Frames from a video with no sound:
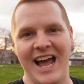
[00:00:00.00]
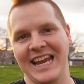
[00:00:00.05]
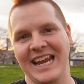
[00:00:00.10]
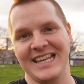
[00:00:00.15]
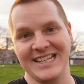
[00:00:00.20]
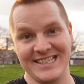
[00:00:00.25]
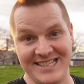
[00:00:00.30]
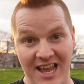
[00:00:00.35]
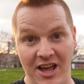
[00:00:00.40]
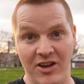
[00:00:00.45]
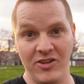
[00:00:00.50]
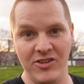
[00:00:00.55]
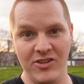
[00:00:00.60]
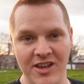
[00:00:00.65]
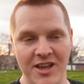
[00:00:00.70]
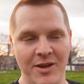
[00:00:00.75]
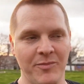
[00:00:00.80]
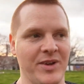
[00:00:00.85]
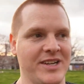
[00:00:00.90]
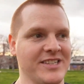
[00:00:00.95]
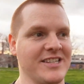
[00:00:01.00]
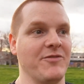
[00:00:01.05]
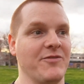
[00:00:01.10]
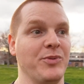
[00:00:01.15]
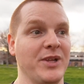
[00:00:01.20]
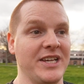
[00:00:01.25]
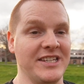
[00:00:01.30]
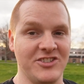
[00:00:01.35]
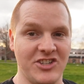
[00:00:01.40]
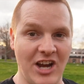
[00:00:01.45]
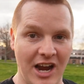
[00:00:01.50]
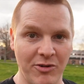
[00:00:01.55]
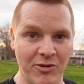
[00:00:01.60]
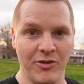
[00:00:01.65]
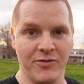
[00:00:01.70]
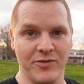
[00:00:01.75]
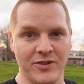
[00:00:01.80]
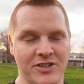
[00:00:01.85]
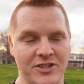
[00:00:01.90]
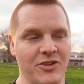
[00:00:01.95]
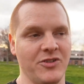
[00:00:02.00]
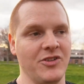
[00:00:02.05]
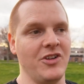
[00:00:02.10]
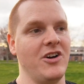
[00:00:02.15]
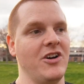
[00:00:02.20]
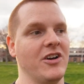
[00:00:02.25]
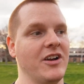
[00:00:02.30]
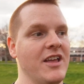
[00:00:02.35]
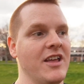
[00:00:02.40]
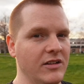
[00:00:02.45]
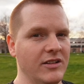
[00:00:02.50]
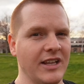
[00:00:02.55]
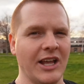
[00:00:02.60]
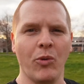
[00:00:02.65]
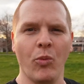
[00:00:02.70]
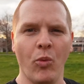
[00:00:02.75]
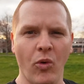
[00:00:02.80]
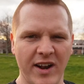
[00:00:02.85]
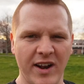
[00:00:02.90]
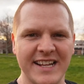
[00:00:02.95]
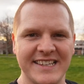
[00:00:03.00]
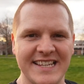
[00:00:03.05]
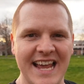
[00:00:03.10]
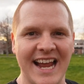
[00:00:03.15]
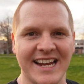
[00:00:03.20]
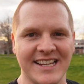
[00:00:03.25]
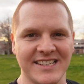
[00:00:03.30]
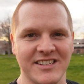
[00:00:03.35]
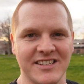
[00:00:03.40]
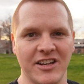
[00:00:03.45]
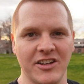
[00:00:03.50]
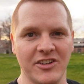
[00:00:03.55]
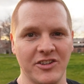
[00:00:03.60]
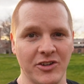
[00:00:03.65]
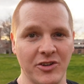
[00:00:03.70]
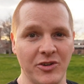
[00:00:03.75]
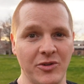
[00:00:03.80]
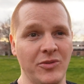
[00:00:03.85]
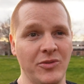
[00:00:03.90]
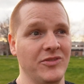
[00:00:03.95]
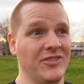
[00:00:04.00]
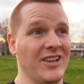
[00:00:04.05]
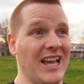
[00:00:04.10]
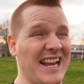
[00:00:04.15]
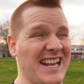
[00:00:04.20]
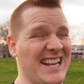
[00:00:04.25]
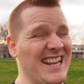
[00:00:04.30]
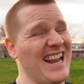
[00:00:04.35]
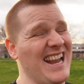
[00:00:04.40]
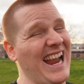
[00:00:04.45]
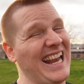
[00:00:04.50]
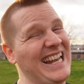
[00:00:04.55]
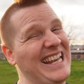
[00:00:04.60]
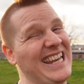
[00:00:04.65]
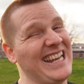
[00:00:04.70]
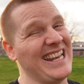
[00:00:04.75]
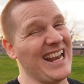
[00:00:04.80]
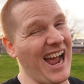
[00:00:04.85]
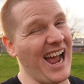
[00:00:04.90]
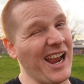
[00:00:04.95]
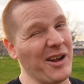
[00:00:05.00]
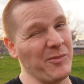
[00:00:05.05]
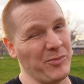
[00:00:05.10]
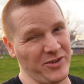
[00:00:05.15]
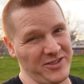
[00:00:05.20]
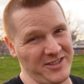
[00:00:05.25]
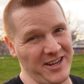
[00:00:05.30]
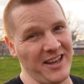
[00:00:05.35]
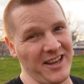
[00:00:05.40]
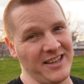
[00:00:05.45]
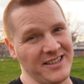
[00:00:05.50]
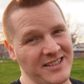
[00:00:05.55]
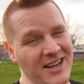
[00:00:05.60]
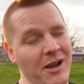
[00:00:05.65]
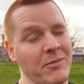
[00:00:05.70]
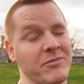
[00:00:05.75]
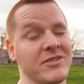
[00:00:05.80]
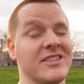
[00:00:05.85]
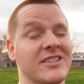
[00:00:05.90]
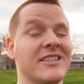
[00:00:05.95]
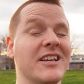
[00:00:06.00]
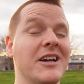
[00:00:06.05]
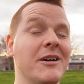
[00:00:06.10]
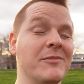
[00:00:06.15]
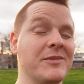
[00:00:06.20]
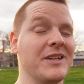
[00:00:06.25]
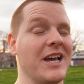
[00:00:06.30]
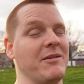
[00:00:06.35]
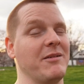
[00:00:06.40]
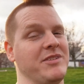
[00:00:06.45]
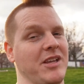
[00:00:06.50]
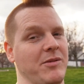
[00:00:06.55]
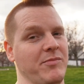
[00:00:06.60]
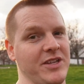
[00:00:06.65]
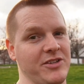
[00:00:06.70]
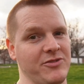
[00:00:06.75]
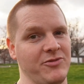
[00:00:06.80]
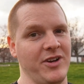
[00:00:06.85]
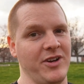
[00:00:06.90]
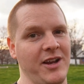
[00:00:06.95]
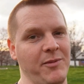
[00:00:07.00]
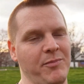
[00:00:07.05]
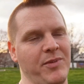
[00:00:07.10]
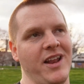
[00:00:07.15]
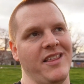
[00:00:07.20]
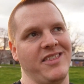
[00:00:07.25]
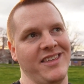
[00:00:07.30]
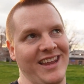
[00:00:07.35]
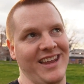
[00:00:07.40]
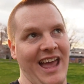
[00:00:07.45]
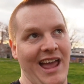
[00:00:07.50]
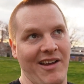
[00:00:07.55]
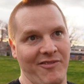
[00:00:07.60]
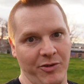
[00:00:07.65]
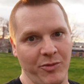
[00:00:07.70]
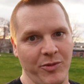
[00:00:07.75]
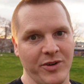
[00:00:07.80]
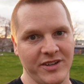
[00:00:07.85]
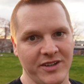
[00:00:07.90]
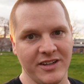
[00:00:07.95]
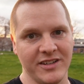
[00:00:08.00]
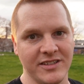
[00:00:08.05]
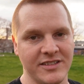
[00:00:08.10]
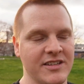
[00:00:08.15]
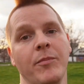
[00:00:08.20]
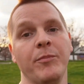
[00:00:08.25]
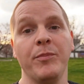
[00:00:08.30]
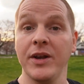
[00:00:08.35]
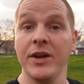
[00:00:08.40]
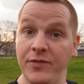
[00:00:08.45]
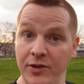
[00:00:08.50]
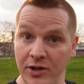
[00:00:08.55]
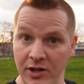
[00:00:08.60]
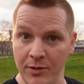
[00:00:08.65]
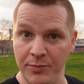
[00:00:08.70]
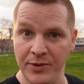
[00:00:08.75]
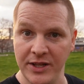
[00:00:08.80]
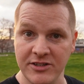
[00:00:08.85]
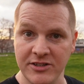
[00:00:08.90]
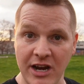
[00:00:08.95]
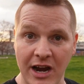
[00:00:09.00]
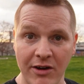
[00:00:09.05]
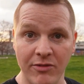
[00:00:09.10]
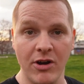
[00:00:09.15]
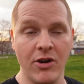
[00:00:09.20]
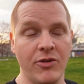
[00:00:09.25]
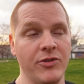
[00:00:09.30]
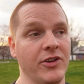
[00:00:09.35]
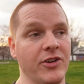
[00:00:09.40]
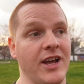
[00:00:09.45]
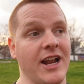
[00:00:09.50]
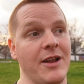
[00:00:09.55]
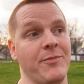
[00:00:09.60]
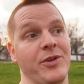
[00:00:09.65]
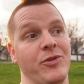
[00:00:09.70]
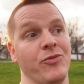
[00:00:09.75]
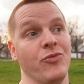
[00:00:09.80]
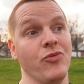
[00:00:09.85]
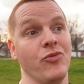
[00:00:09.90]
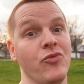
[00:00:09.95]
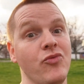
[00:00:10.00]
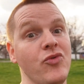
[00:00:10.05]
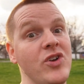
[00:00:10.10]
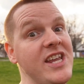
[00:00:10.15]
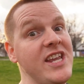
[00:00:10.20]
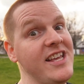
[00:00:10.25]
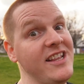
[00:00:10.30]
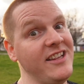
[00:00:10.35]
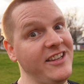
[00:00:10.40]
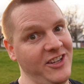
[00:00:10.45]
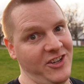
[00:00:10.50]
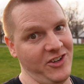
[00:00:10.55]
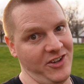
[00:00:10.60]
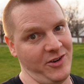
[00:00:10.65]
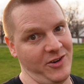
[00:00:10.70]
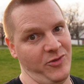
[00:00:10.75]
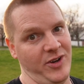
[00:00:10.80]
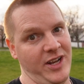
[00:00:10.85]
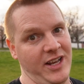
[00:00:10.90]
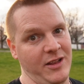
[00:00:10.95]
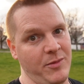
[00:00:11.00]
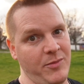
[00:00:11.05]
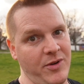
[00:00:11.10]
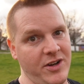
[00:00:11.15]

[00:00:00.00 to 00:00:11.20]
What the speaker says: I can tell because I've played Gyro for so long, like what attack it's gonna do, like 99% of the time. Sometimes I misread, but I think everyone does. But if you're gonna play Gyro, you gotta be really good at reading the